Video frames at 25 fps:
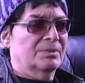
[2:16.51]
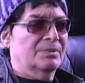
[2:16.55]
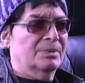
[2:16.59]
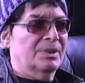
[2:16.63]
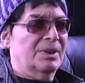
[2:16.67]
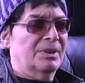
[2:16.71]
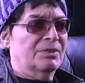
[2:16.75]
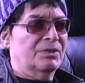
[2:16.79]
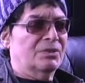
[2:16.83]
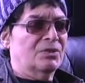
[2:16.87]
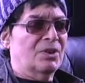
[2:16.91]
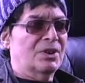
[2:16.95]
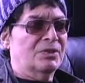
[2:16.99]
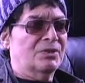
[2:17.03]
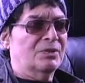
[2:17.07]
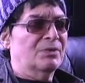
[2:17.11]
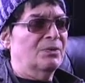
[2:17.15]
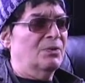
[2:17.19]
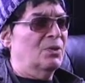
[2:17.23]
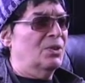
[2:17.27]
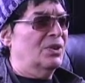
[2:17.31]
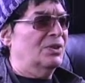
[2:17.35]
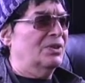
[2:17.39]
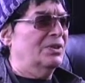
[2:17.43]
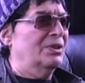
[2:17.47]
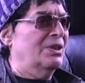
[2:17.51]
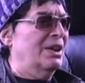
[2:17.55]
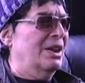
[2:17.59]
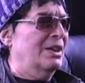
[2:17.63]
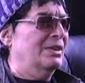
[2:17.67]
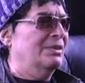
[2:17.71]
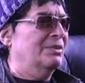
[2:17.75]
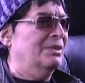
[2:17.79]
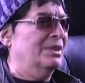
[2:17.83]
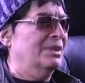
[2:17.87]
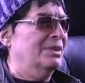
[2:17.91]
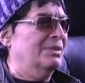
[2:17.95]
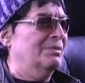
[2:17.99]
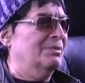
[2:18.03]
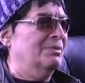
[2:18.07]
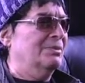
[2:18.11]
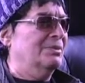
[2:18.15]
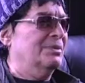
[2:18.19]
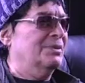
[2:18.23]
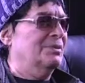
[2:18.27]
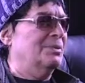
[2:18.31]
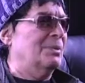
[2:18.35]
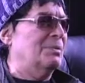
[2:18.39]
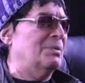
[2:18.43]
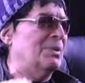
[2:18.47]
But I was trying to avoid the light thing
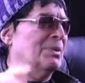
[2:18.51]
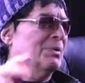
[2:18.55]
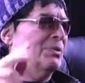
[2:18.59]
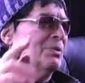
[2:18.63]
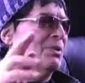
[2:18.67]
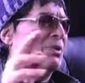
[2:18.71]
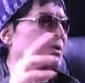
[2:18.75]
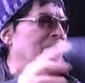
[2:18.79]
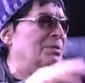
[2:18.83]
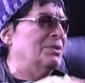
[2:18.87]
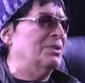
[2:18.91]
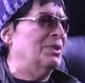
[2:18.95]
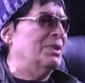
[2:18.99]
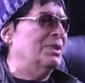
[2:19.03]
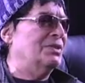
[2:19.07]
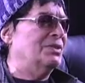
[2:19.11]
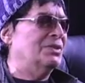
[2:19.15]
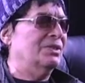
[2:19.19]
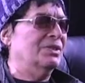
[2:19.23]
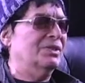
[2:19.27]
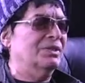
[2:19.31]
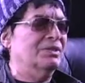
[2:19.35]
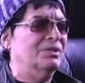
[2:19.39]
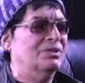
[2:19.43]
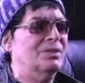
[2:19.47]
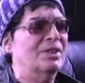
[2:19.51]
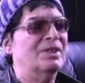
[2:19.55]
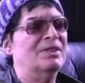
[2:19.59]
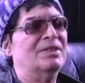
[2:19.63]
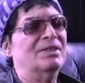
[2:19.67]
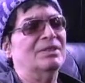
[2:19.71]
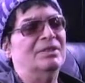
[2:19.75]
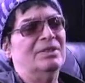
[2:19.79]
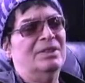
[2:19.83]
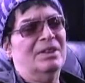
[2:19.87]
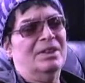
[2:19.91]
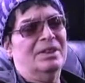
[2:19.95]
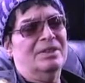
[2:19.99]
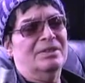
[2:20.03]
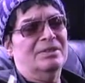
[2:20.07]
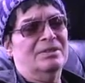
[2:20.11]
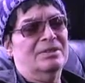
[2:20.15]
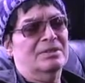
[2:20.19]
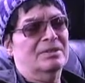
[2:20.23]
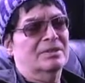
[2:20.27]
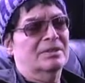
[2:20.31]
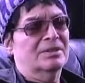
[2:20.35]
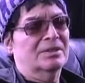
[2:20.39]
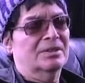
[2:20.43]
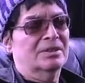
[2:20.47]
by throwing plastic in. So I did the light.
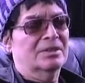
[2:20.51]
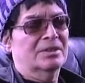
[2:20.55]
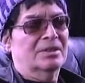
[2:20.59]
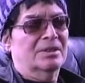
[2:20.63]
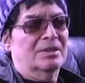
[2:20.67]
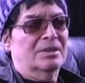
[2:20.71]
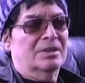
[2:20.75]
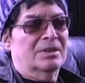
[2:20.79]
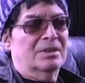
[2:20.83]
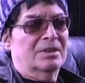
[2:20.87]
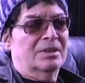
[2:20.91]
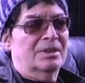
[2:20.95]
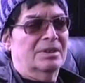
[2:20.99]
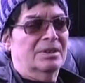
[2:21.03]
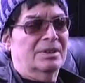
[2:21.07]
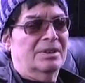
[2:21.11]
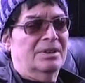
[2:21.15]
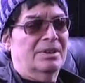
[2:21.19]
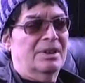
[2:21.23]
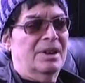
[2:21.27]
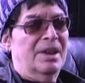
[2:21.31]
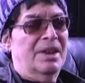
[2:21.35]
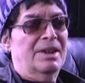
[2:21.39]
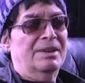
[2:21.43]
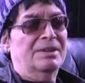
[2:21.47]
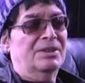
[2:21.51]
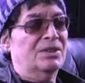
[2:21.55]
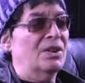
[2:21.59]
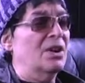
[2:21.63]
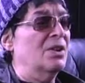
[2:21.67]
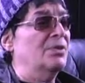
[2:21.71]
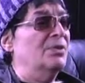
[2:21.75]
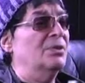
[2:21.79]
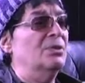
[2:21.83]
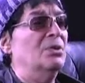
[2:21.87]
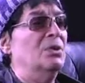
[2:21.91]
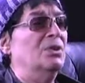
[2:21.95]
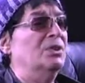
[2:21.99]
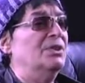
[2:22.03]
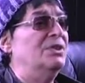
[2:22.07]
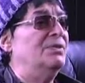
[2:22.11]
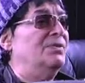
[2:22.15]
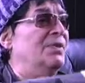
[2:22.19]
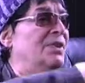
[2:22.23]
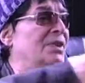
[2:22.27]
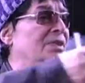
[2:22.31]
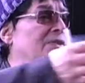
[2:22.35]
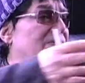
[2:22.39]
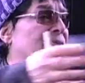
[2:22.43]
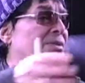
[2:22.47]
And it's gone through all these
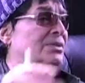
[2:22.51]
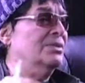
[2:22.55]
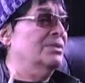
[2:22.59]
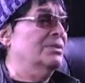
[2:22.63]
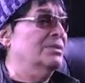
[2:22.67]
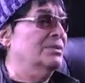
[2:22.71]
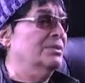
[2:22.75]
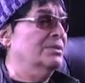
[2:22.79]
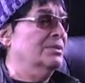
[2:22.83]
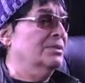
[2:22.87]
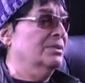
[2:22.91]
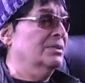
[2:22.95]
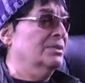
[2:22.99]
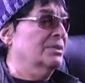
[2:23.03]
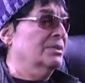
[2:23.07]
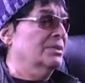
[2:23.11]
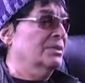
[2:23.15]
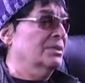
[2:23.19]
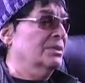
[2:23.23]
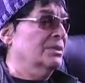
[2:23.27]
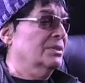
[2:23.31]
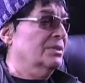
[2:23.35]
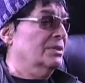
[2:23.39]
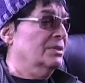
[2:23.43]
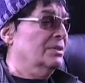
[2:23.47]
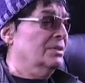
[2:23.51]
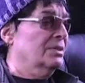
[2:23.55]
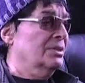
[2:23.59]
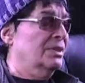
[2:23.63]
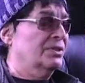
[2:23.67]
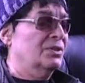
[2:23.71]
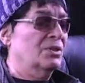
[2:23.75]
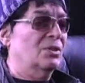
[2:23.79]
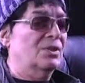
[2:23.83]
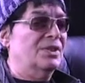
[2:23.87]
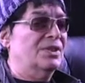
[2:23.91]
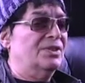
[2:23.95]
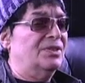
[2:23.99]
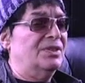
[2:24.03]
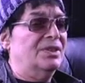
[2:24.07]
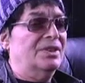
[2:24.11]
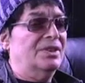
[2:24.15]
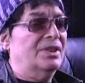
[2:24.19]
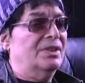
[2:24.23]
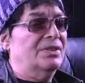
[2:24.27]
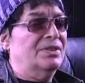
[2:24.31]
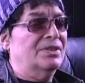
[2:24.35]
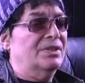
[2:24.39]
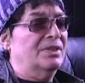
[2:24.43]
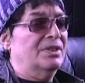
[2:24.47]
phases. It's
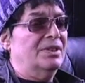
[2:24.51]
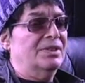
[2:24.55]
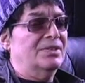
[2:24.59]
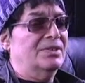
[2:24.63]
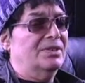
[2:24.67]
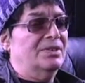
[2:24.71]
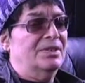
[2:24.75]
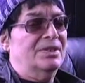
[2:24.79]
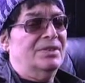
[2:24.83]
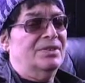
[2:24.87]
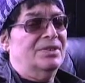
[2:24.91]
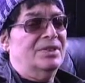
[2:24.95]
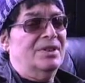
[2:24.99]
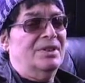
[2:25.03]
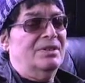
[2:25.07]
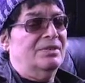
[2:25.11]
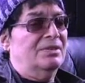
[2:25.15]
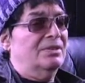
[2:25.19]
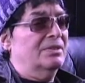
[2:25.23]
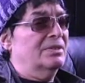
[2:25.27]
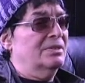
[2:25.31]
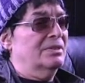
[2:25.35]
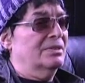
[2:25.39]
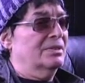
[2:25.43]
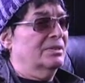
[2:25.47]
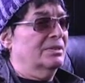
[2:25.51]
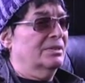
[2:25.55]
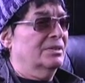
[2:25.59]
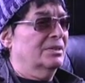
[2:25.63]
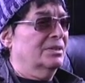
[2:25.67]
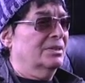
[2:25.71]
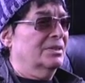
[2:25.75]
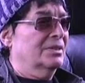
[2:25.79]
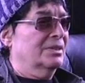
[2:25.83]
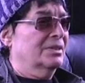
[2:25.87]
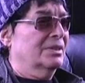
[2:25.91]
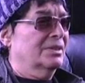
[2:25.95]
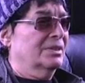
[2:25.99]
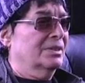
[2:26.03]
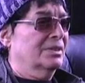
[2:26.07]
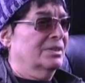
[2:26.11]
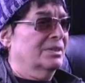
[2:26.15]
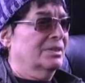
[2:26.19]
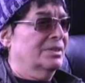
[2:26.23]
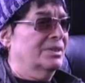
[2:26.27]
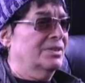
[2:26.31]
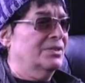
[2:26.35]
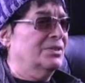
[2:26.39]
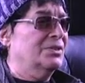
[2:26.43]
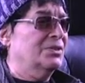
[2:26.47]
it.
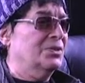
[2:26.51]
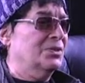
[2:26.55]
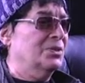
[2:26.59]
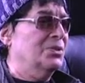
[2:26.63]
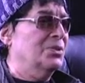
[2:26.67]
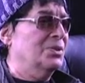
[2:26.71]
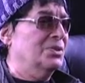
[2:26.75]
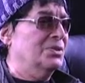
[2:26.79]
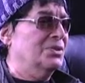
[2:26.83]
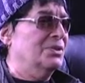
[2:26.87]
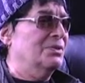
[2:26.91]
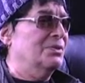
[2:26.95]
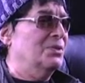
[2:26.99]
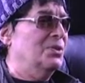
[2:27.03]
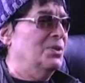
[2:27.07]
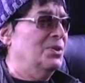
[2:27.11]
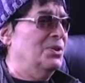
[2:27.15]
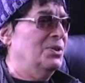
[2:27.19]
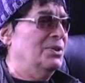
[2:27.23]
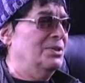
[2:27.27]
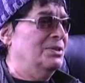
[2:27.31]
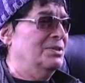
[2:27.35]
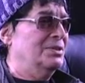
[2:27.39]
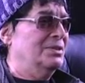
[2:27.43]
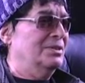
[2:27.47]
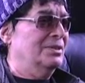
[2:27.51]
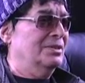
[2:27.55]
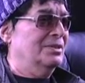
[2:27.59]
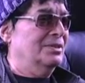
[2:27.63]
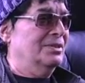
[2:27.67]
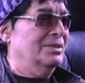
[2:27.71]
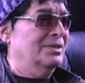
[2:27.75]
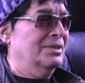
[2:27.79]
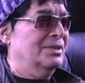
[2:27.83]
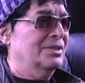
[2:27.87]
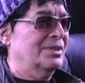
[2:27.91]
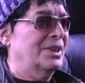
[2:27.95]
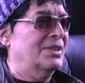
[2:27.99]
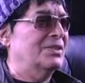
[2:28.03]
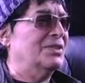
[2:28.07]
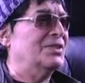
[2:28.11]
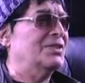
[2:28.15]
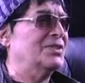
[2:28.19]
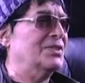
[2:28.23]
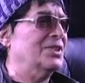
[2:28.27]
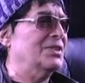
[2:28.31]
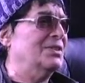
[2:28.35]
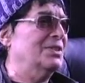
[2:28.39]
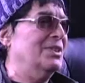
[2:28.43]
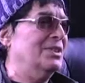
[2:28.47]
It's the source, the wall. It's like the
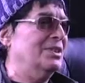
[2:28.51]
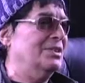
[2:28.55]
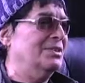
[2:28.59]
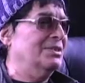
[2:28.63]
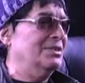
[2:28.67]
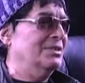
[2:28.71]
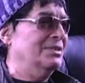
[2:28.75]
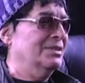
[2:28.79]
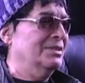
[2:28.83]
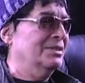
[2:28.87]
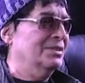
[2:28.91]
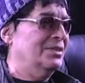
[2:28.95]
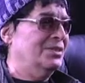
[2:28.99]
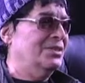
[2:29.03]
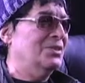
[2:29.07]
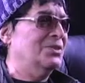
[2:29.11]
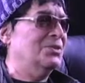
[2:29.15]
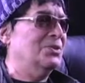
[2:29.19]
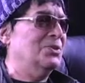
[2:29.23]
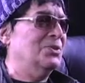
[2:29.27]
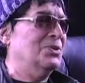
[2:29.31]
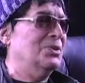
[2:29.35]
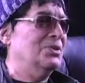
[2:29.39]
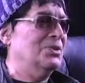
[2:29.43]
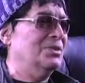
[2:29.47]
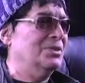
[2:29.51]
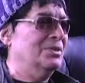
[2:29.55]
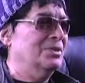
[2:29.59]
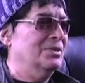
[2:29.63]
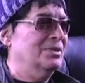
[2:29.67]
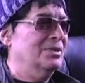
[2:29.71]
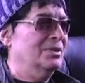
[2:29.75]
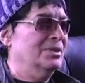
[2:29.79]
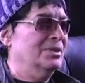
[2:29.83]
sunlight. It's the source.